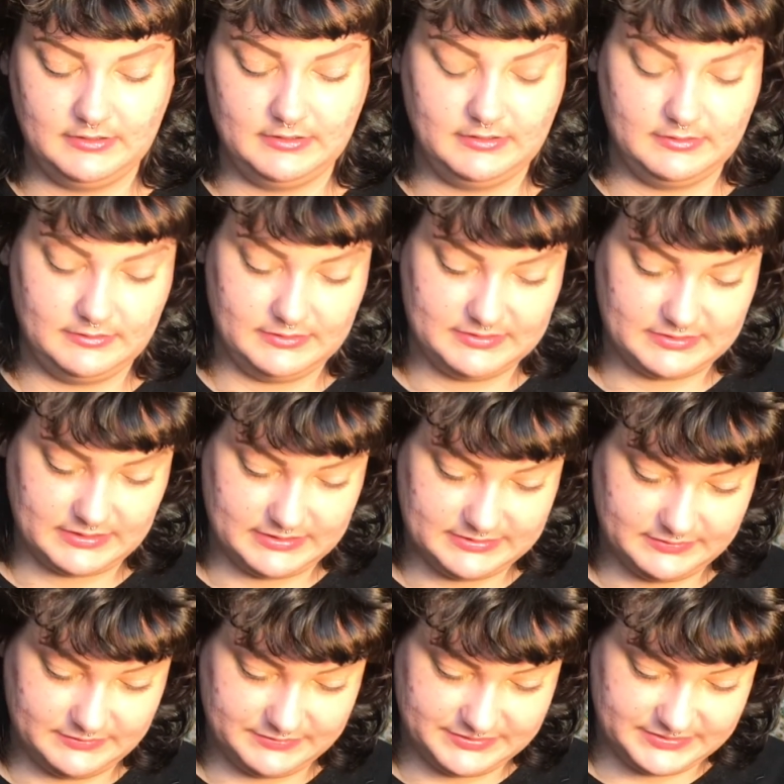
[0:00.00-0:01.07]
This guy's a
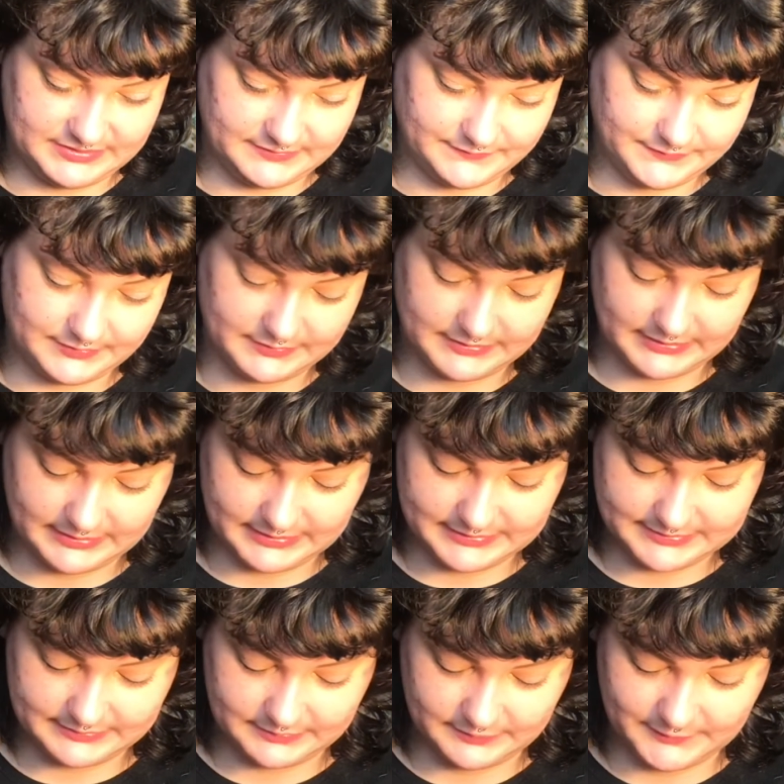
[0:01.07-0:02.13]
little stiffer. That guy's
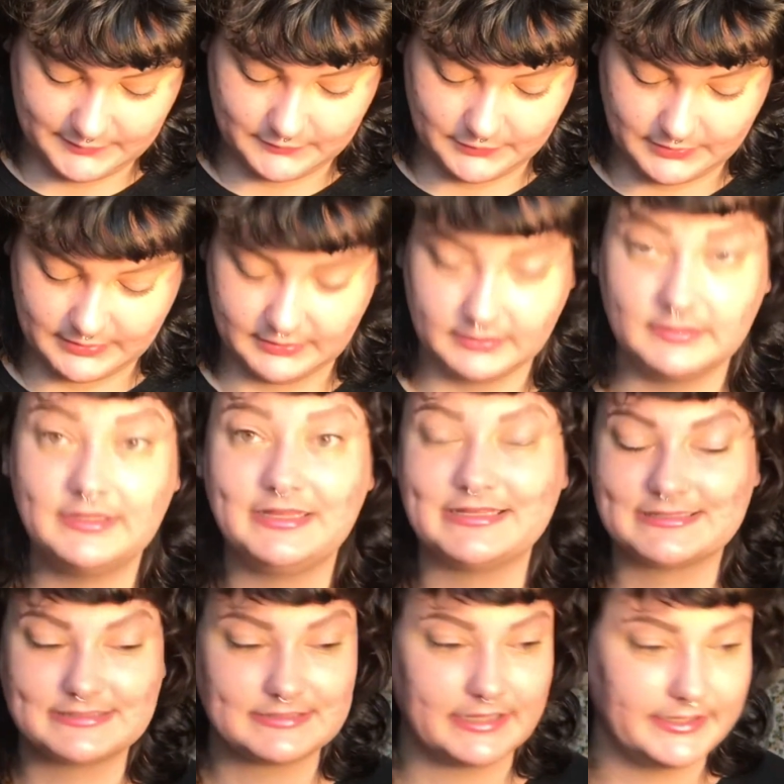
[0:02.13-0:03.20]
a little bit more
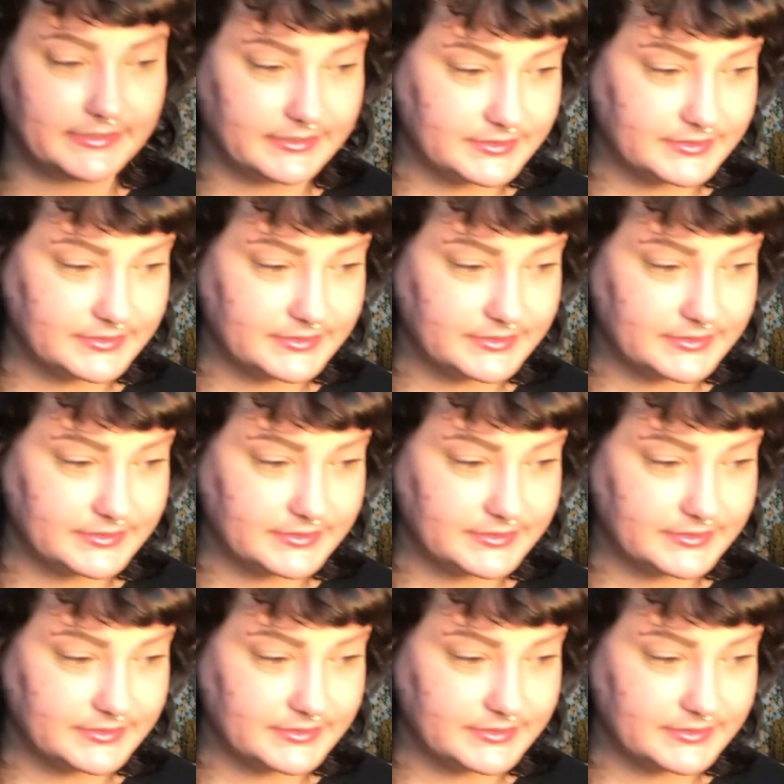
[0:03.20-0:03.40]
exciting,